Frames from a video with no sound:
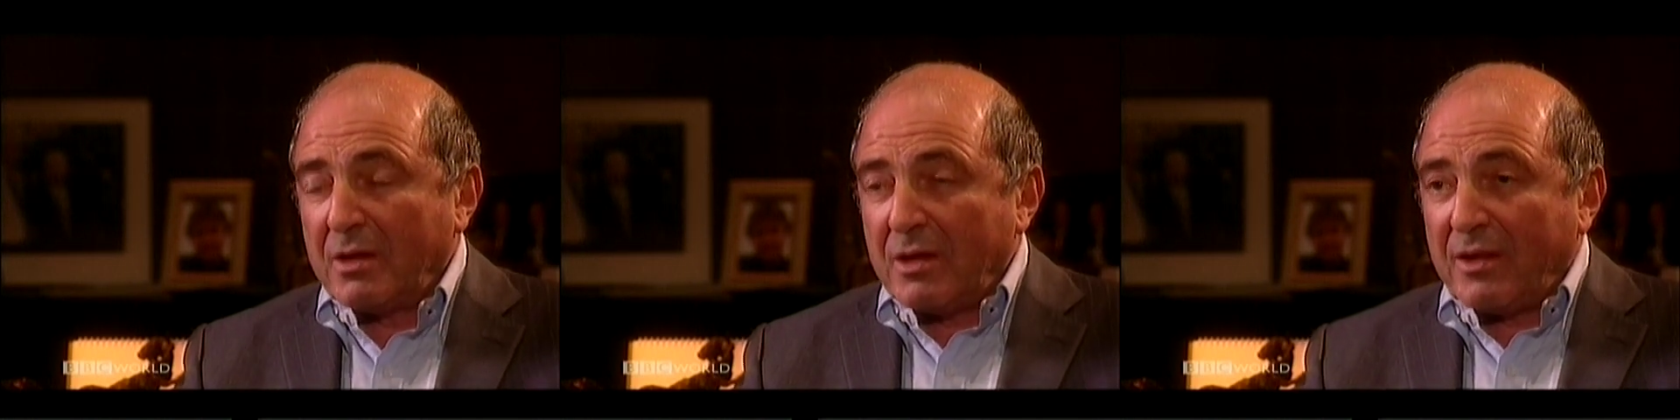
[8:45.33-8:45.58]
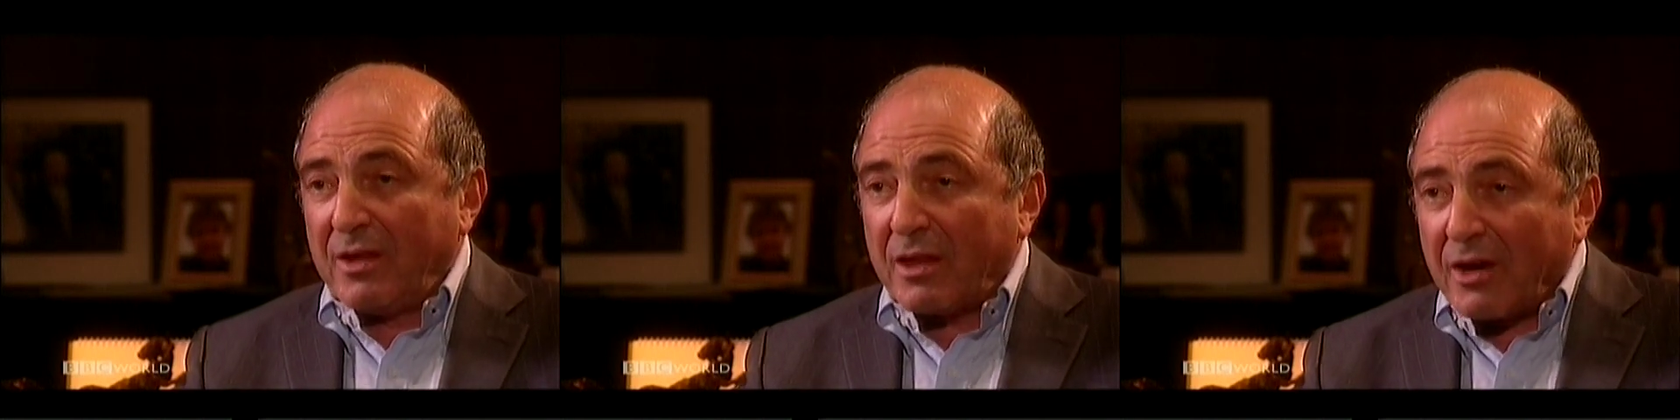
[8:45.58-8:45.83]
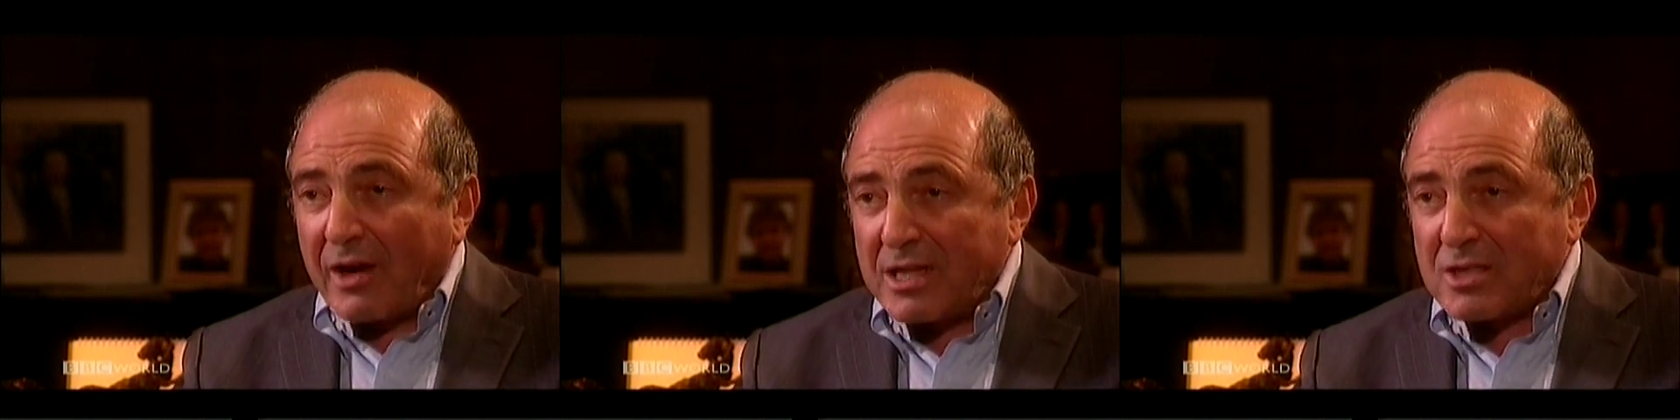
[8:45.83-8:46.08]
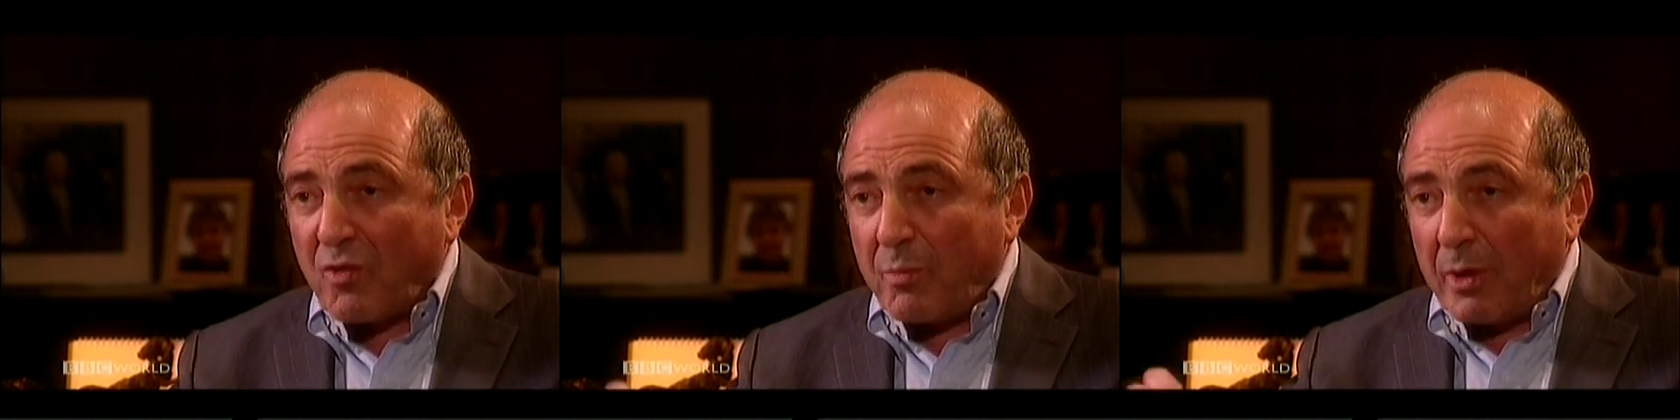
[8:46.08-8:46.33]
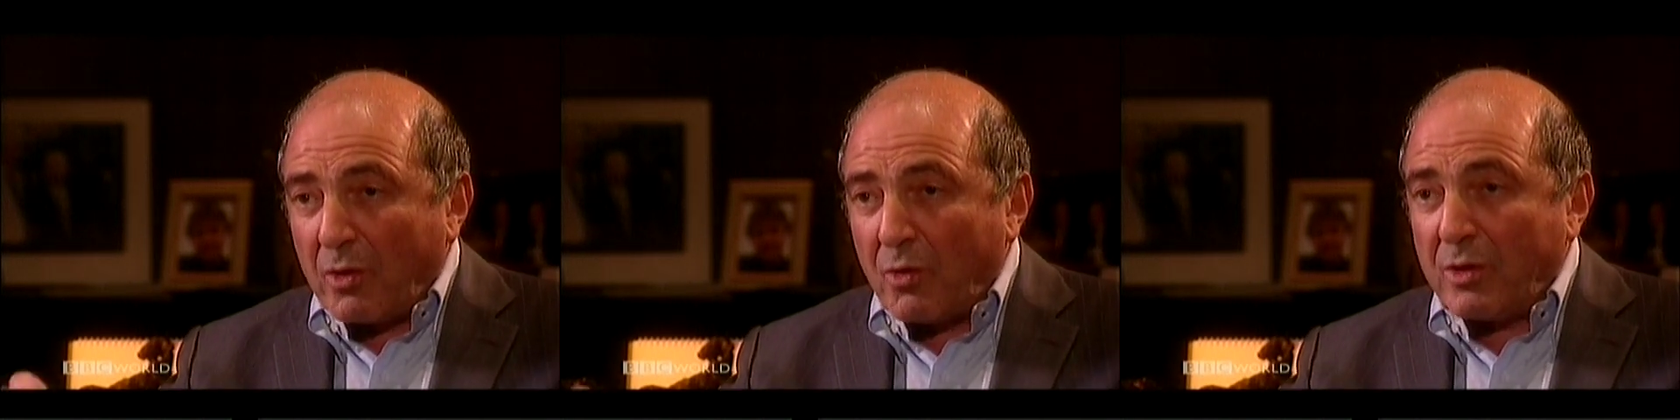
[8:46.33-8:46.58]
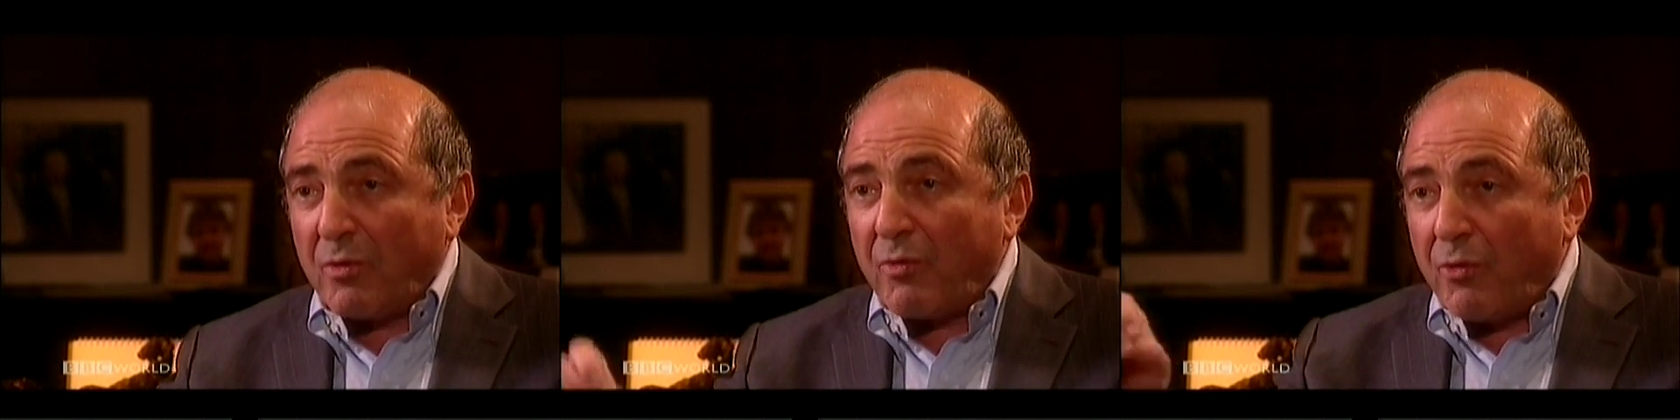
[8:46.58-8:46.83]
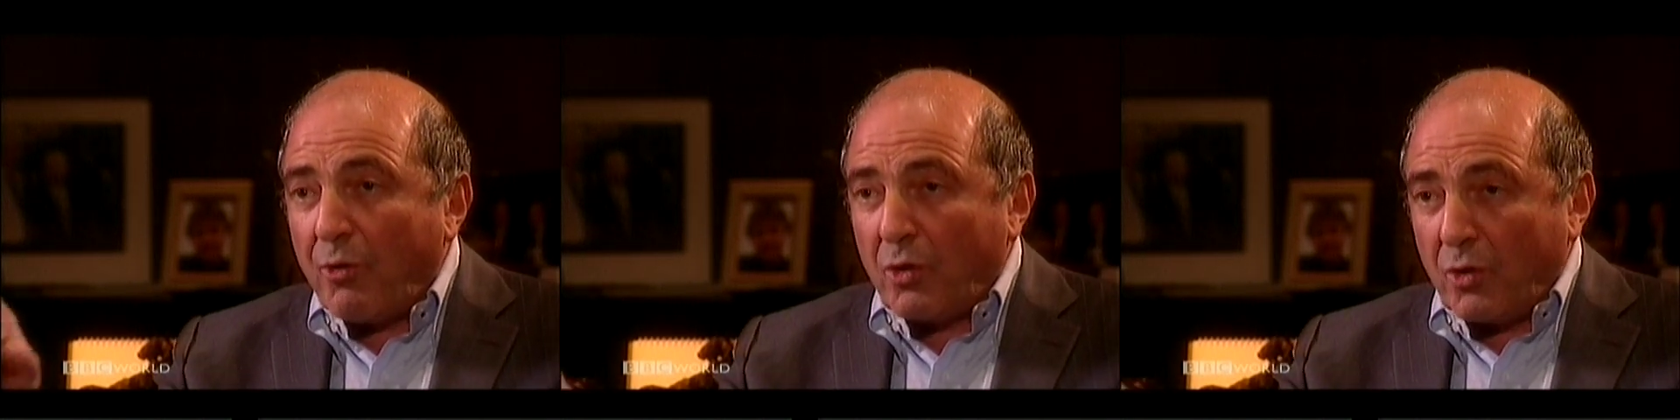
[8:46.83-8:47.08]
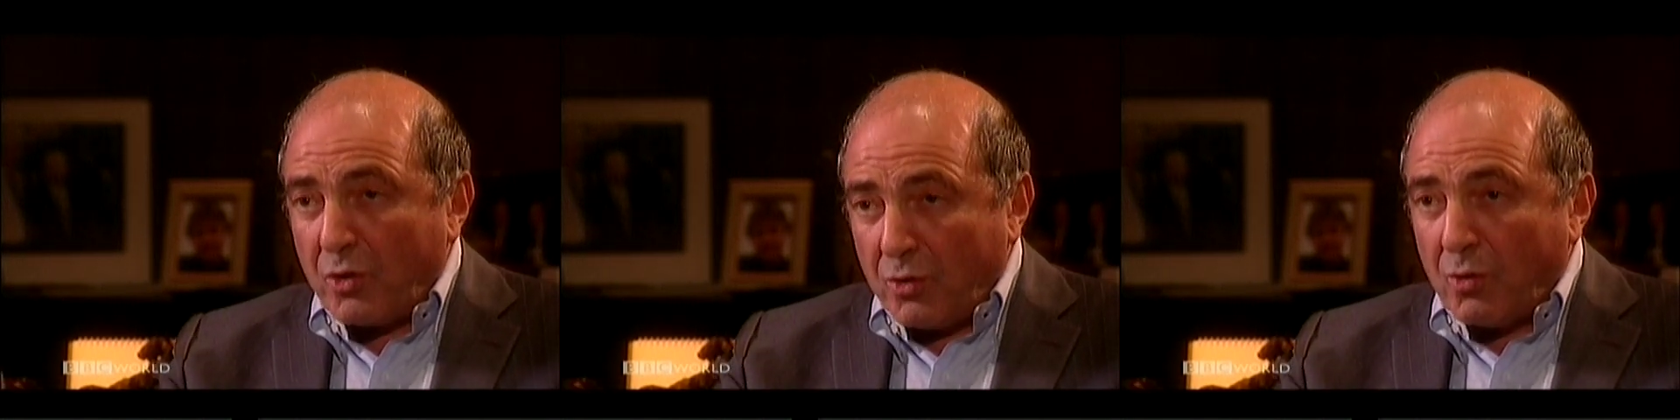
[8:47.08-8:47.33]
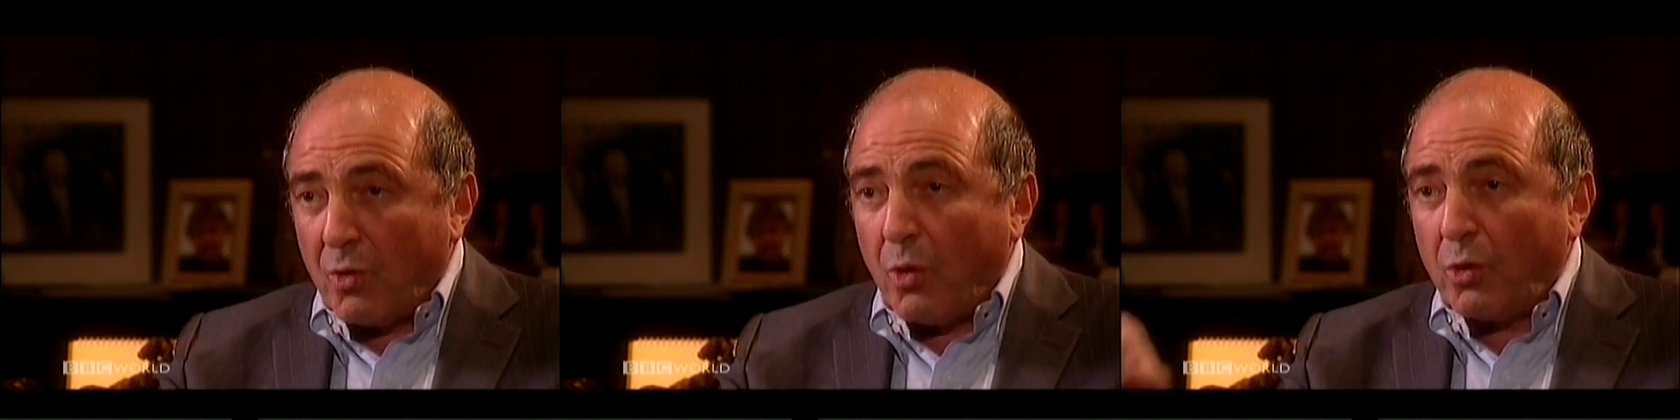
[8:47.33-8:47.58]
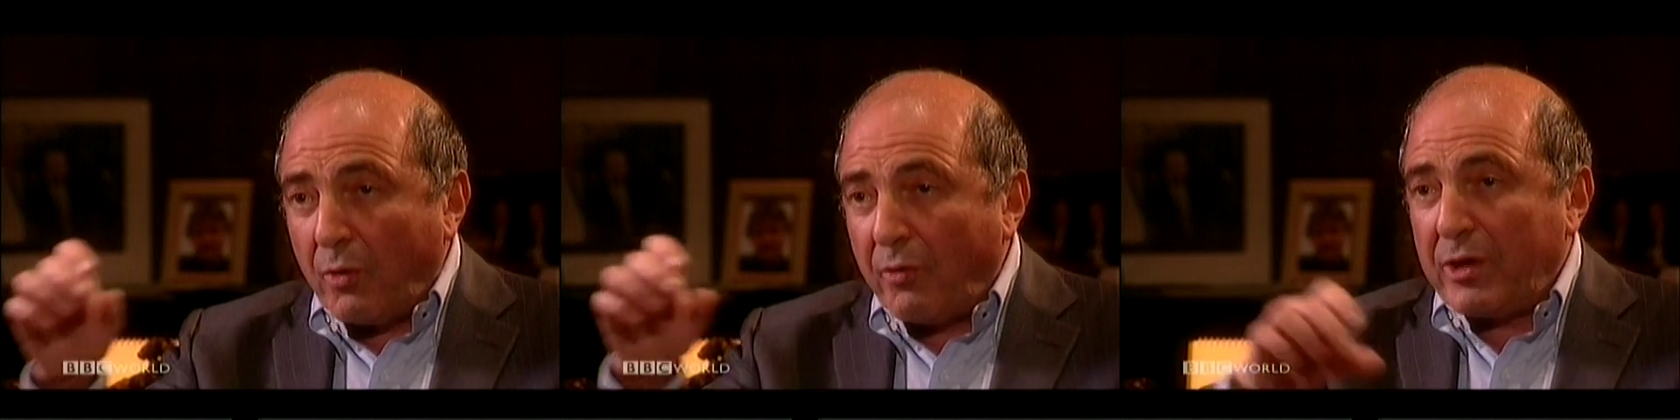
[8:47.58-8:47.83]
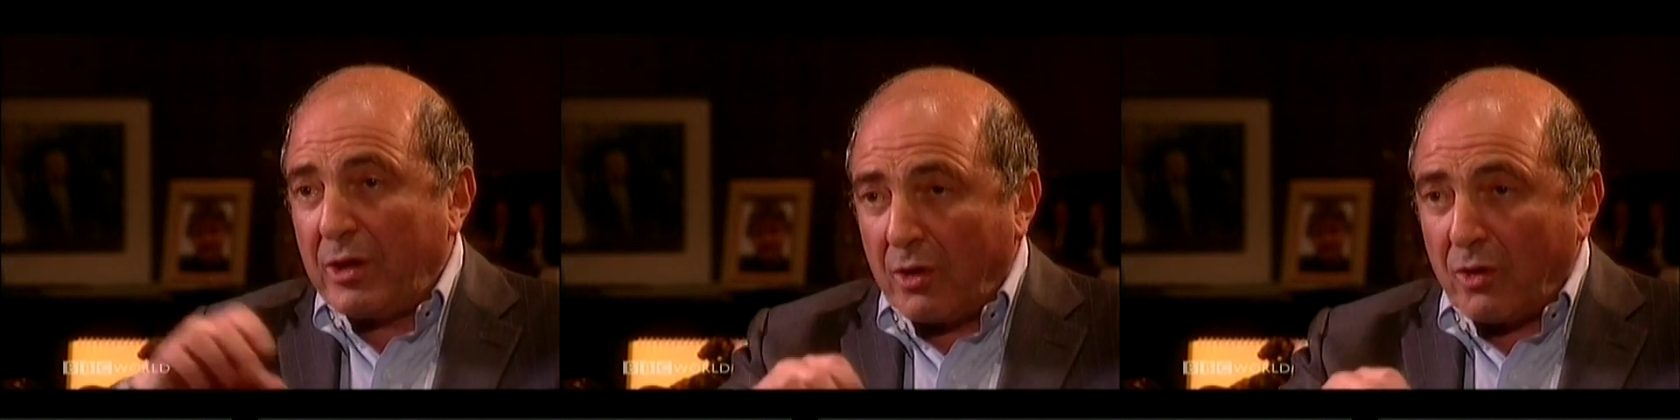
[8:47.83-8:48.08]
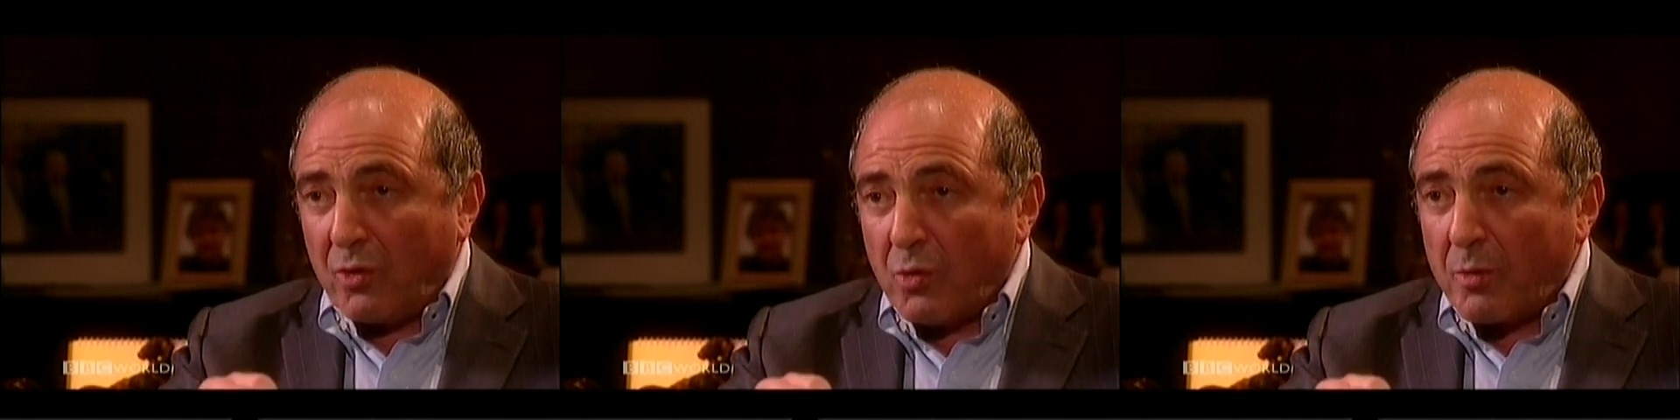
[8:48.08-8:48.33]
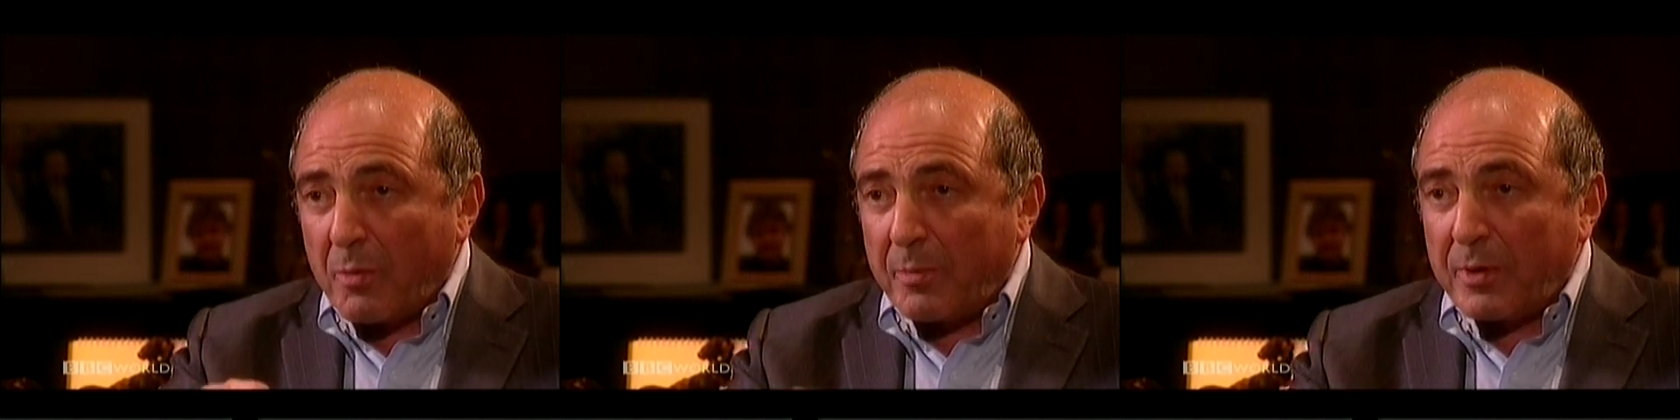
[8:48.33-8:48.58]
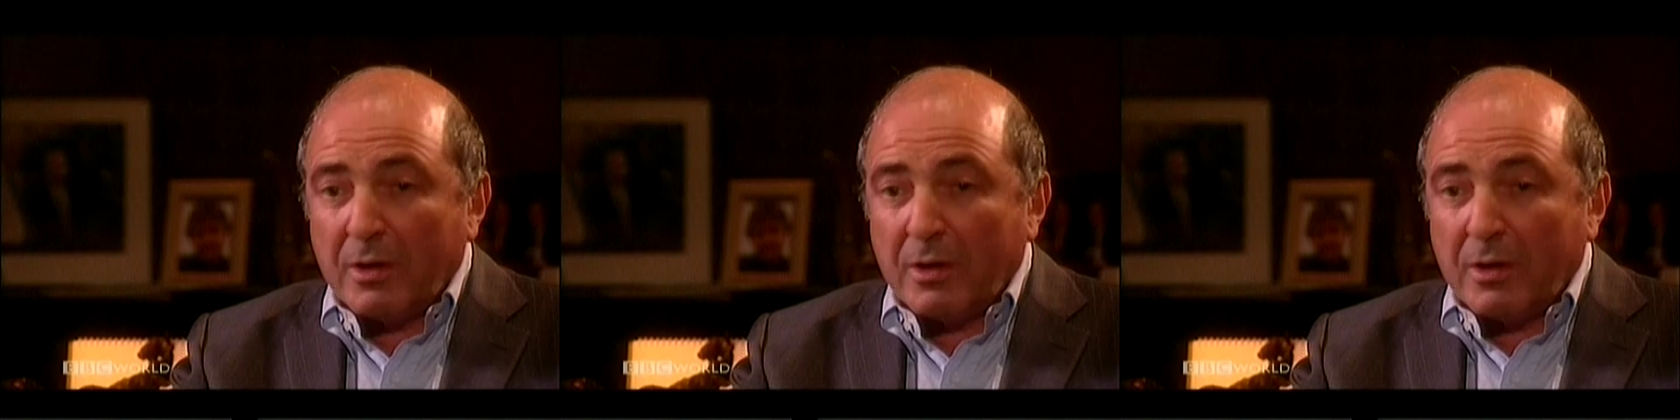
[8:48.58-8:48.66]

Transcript: The trace of polonium follow you all over Europe,